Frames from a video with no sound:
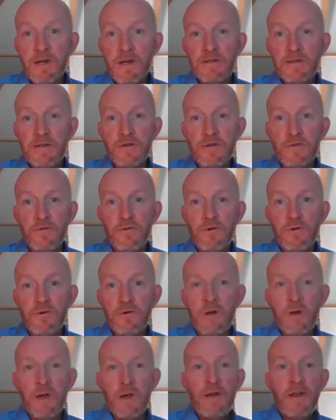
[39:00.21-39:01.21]
So
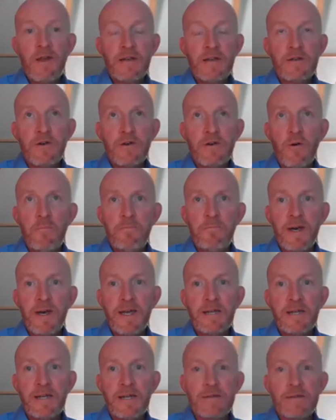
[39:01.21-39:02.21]

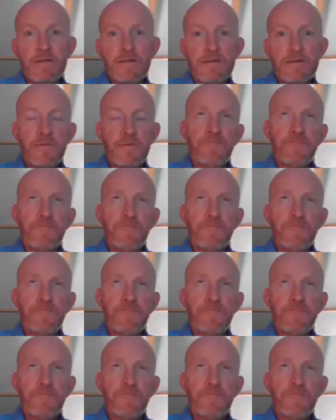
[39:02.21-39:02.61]
Compend,